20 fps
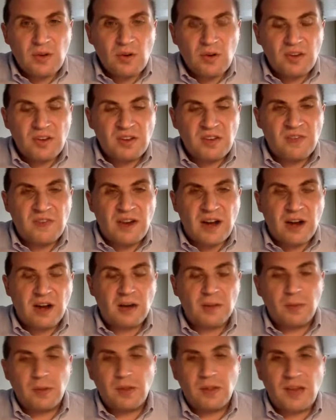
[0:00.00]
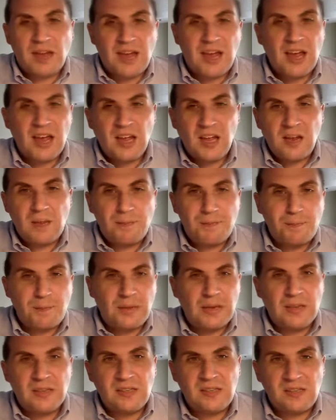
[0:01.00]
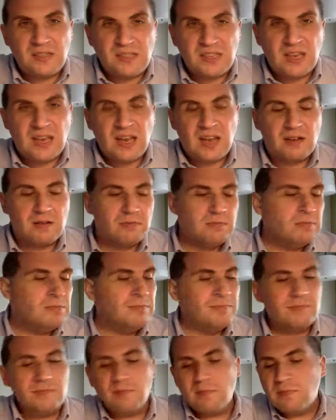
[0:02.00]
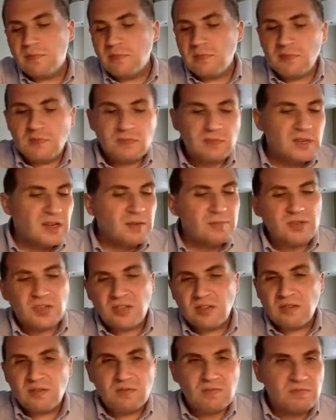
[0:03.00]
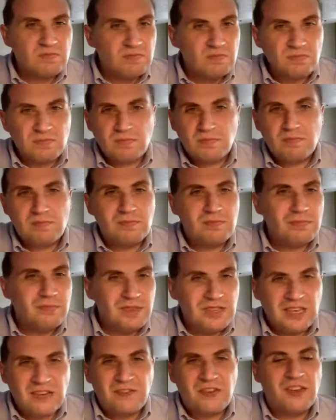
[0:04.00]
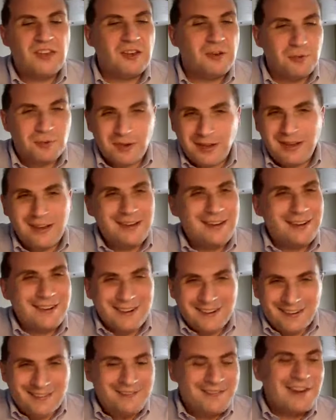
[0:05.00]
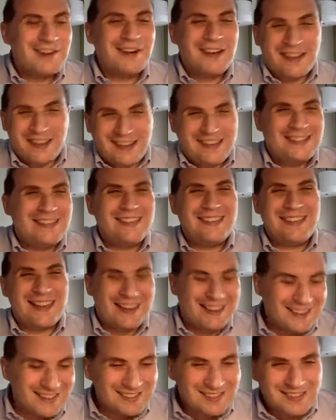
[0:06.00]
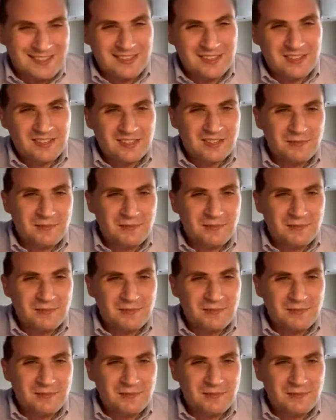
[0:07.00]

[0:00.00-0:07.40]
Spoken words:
of variable A, B, C. I'm just giving you very easy sentences.